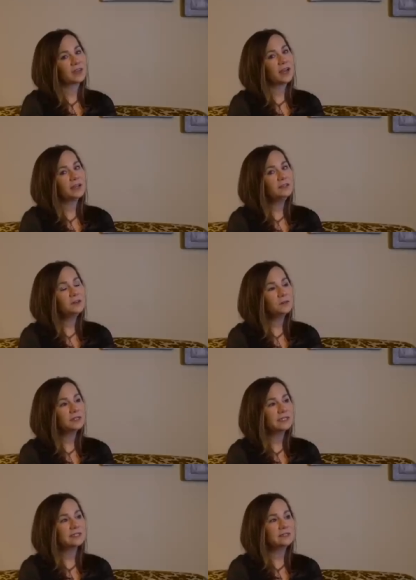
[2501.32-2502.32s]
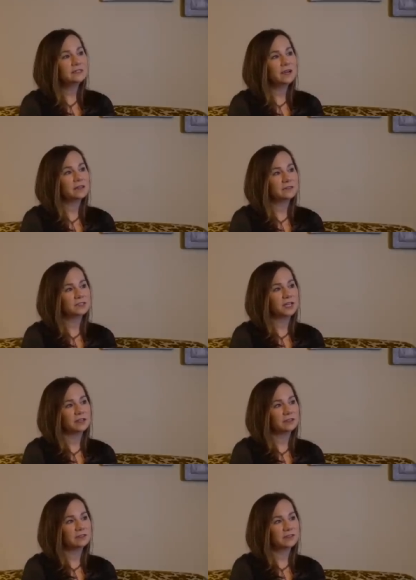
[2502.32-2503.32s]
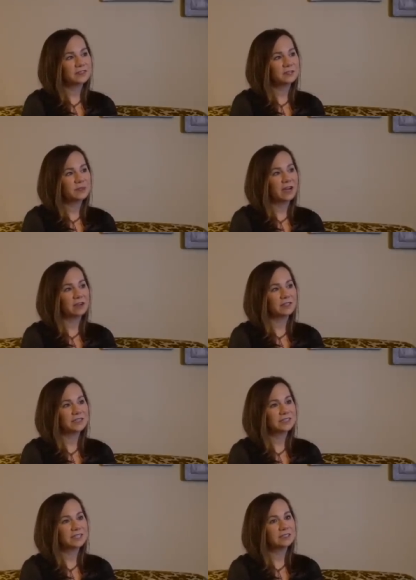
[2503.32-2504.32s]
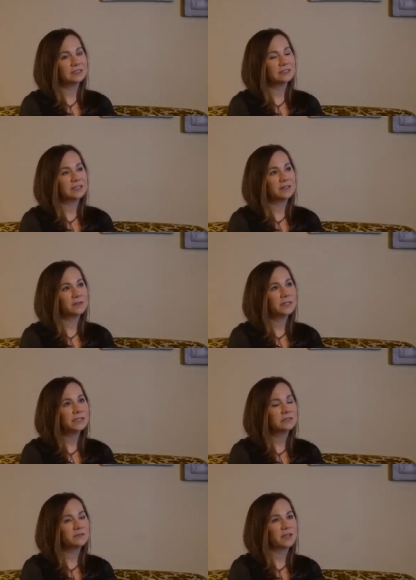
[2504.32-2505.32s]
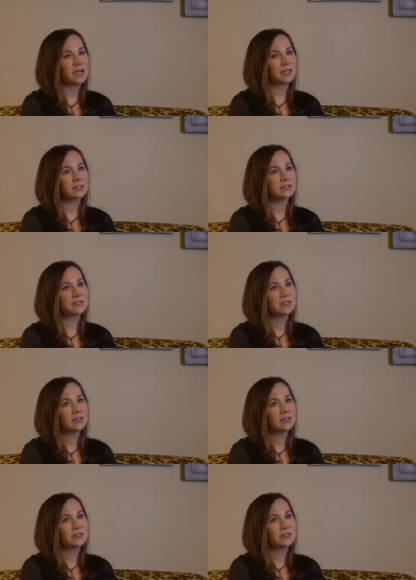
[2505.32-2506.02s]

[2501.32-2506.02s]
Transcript: I don't listen to other channelers, to be honest, and and the reason for that is